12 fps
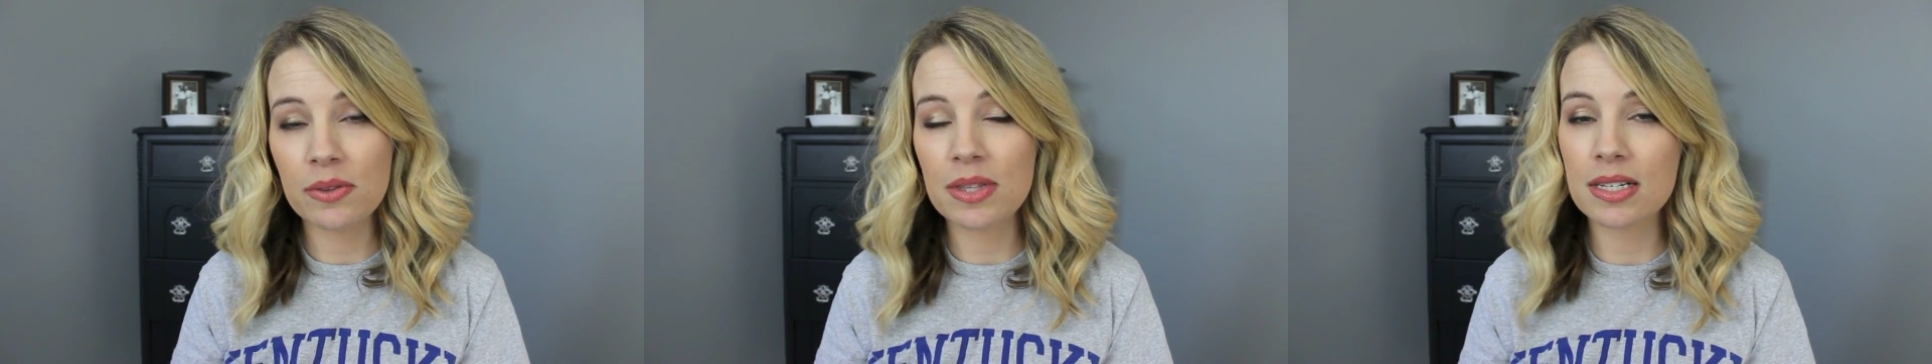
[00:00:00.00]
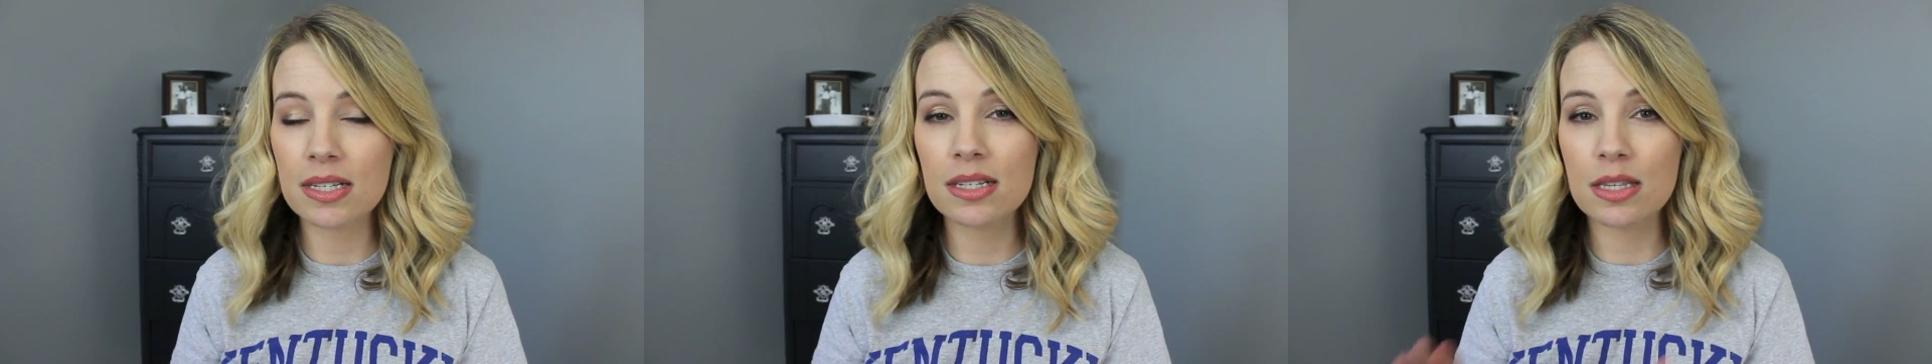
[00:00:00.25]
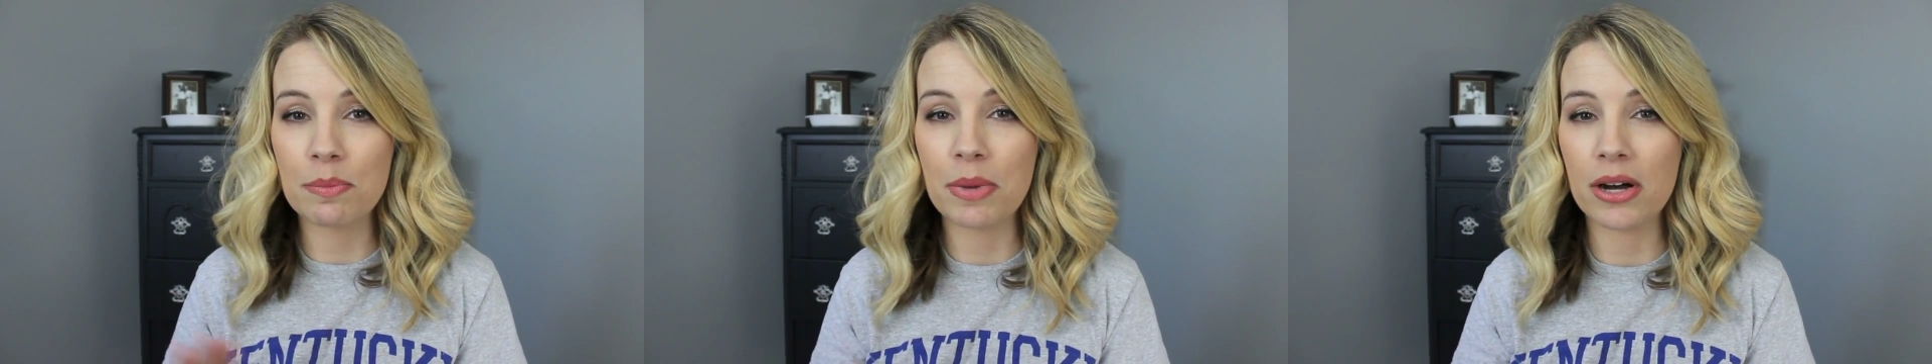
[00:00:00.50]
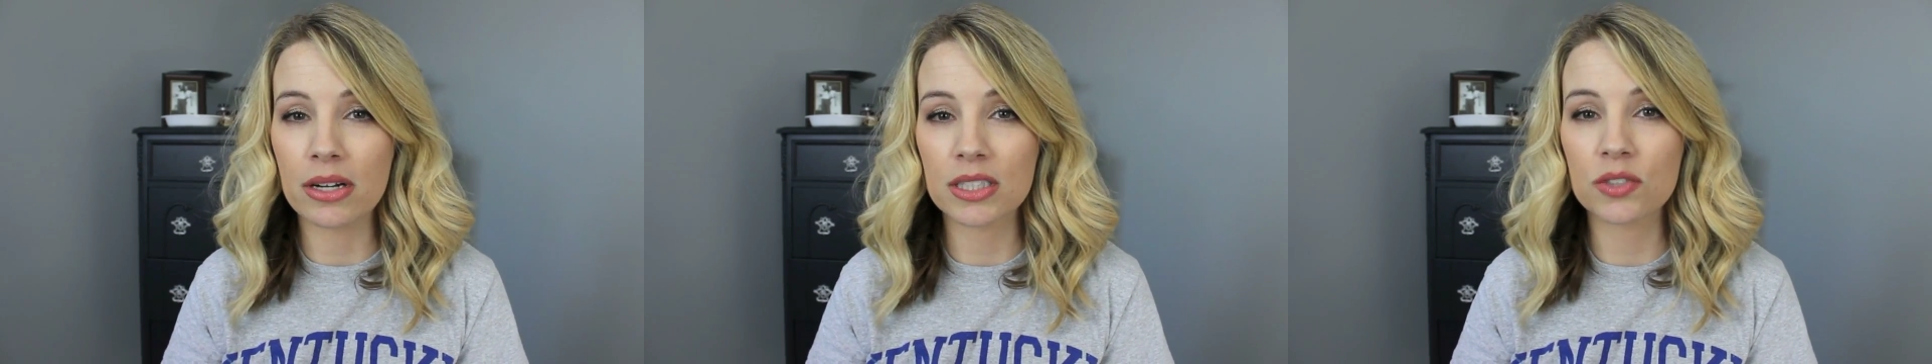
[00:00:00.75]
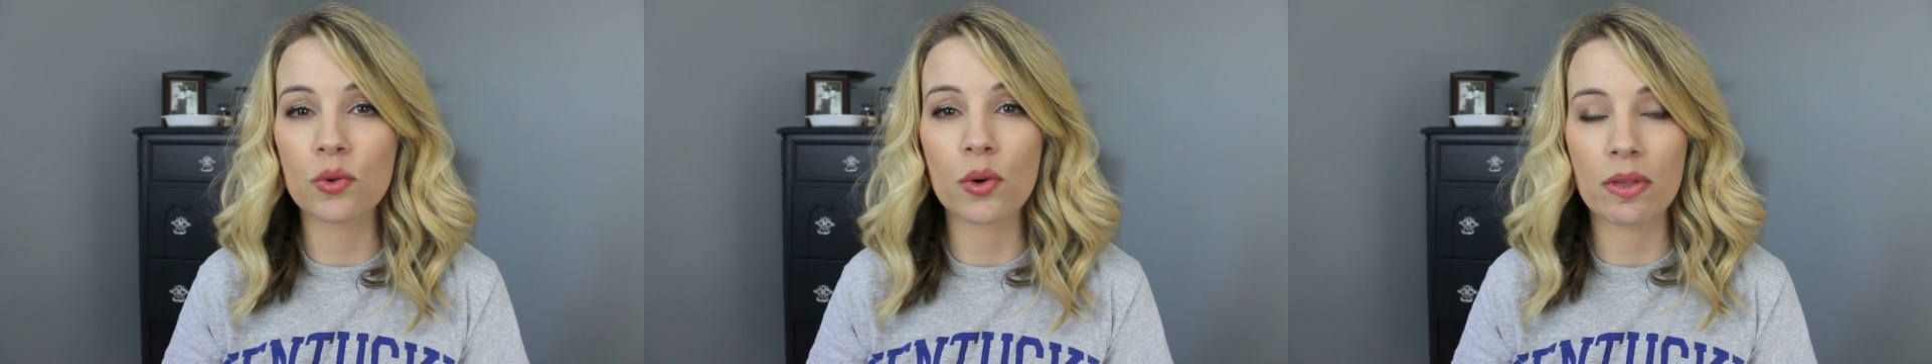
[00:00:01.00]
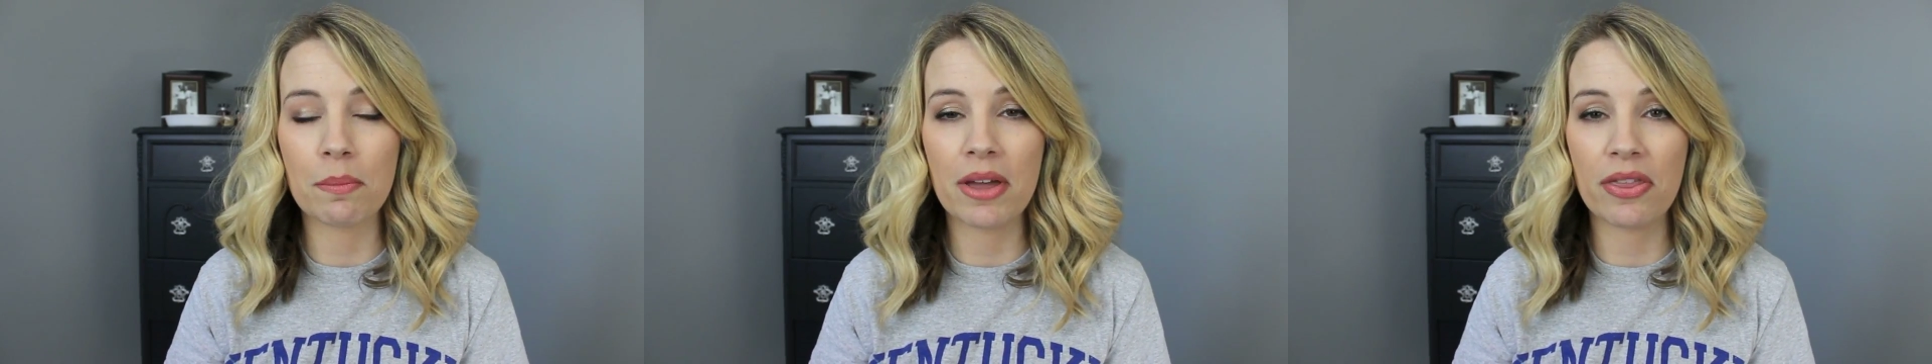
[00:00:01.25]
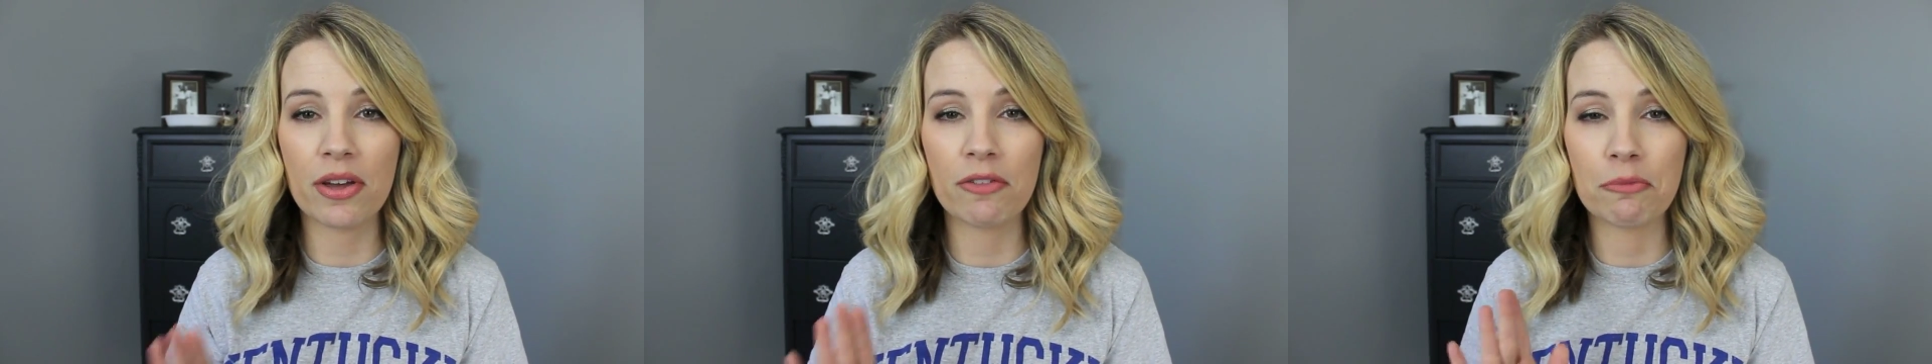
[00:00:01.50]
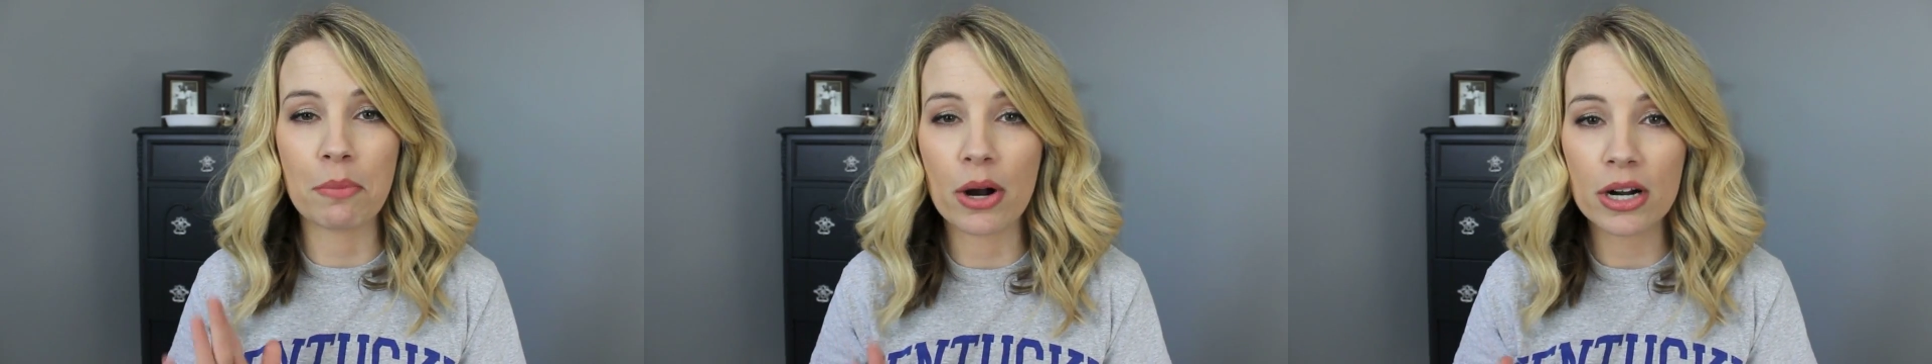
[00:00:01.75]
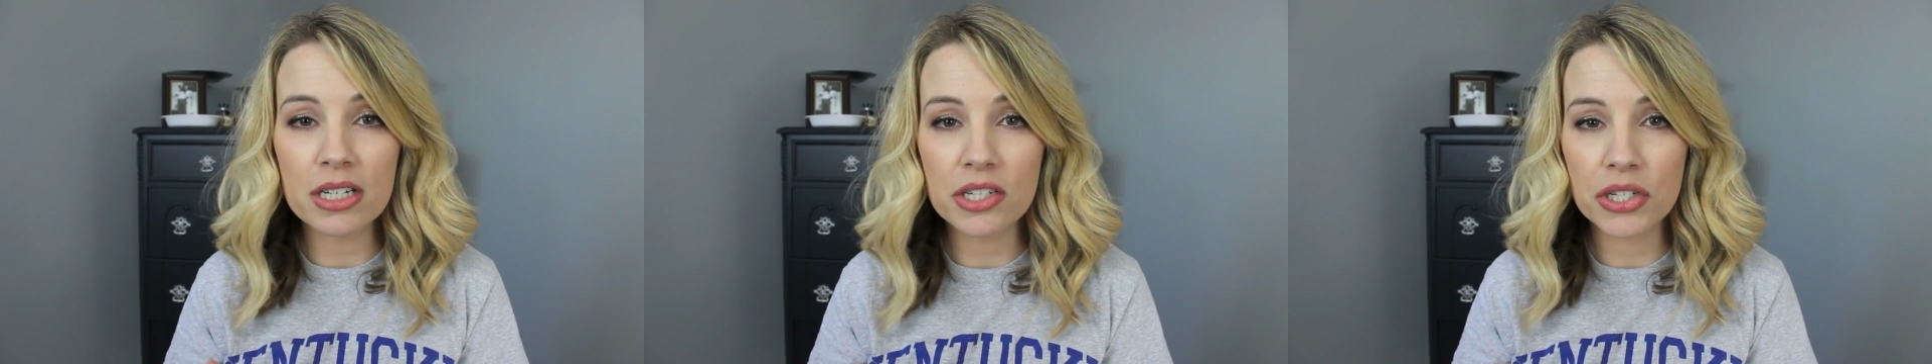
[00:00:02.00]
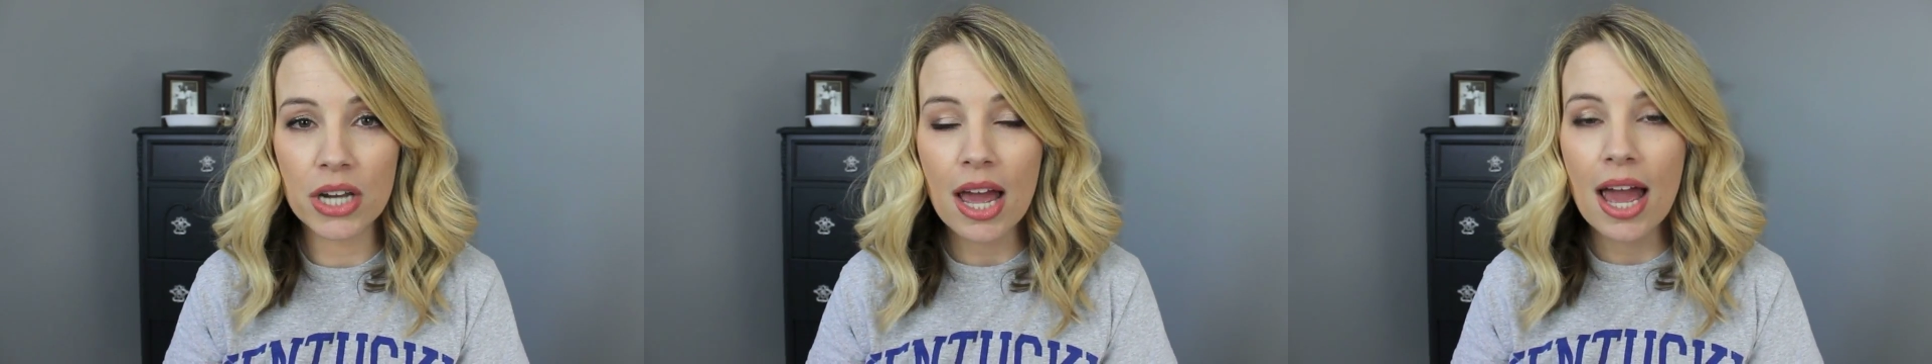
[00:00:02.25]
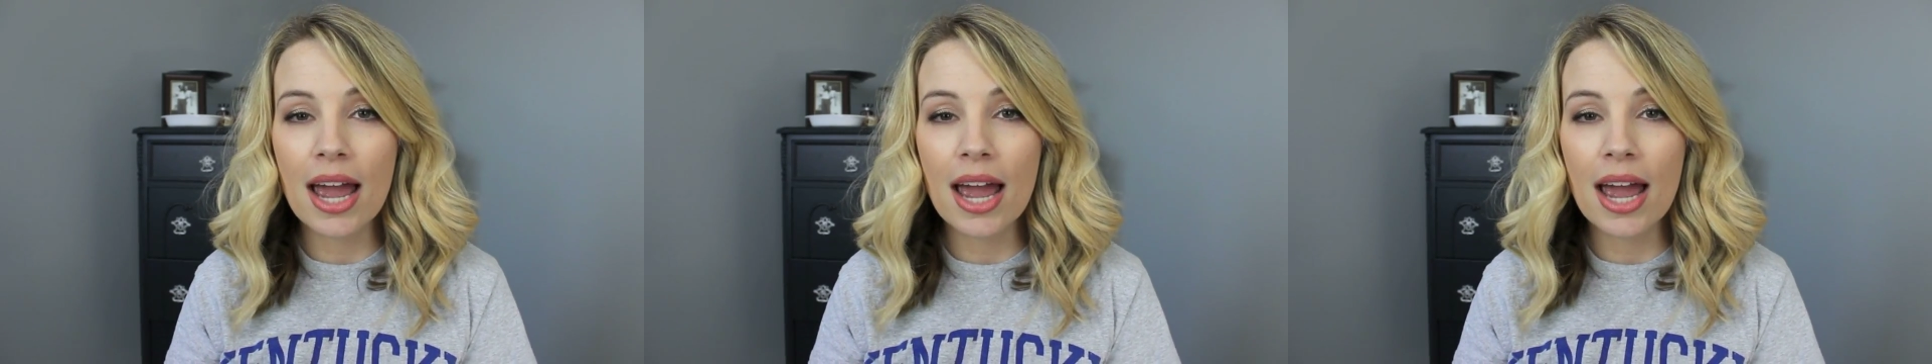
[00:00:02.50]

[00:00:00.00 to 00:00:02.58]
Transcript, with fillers: This is the box for the month of March,